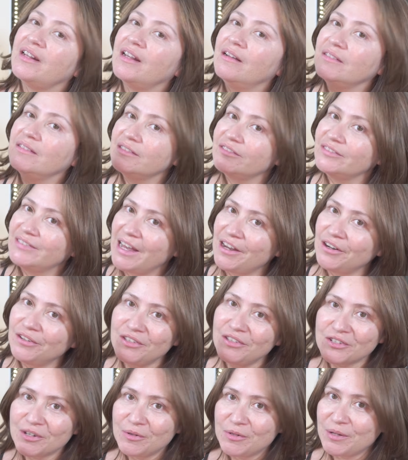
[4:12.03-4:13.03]
and I'll leave that in the
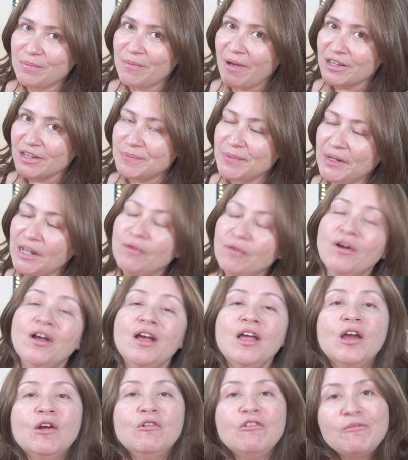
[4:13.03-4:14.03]
description box below
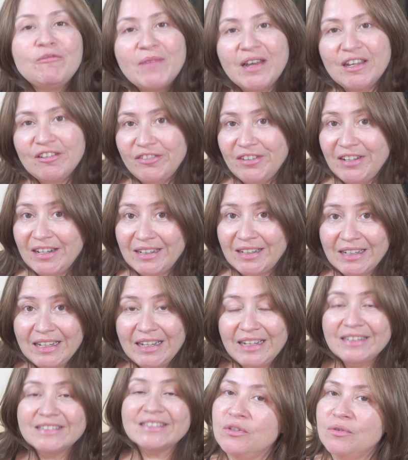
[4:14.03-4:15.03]
with my affiliate
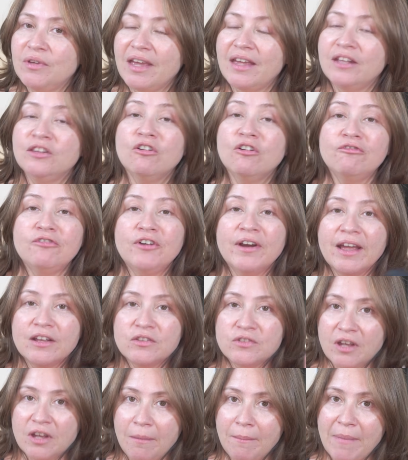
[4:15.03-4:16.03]
links. And don't forget
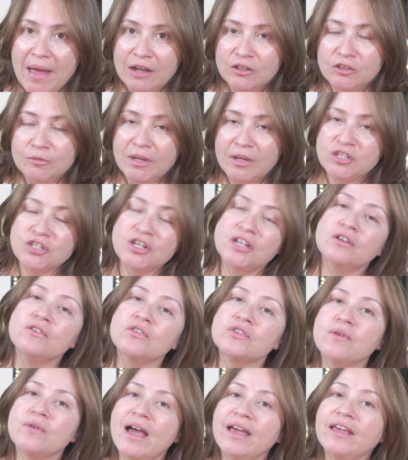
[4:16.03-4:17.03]
to come back to my channel
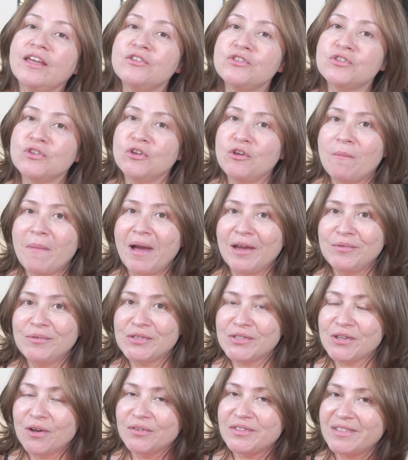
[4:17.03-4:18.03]
so I can show you my
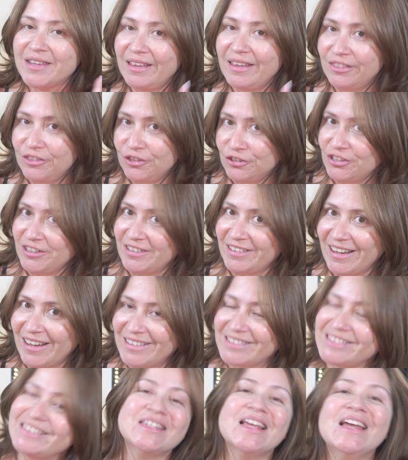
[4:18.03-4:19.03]
results in 30
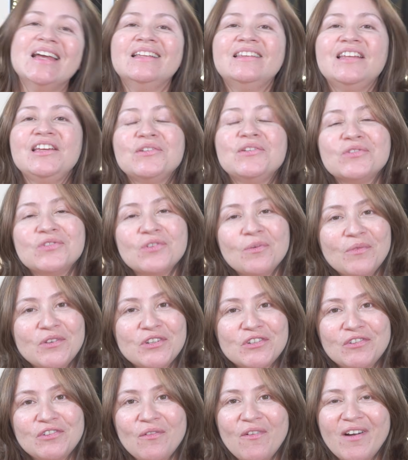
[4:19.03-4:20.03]
days. Thank you so
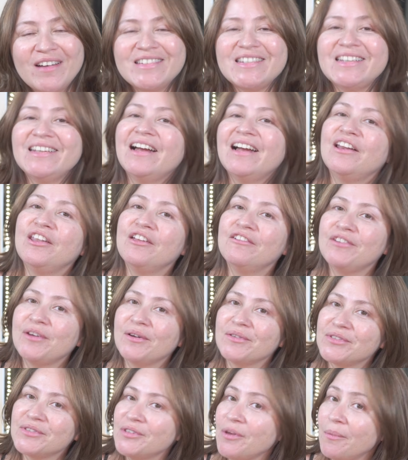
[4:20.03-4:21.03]
much for watching. I love you
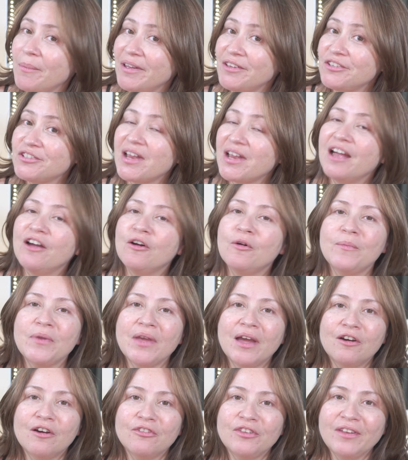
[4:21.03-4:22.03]
all so much. I hope you're
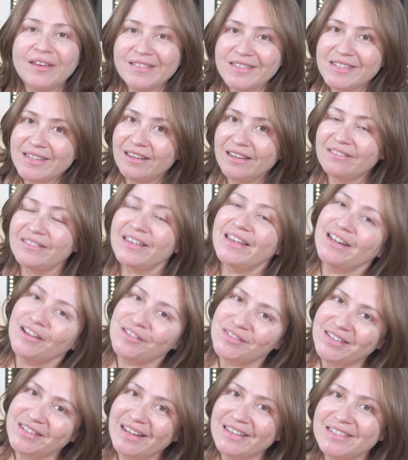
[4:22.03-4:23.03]
healthy and safe, and I'll
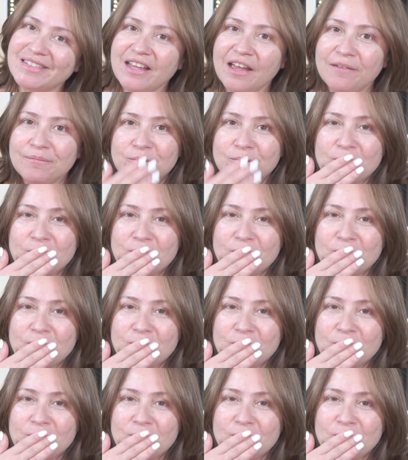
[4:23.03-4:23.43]
see you next time.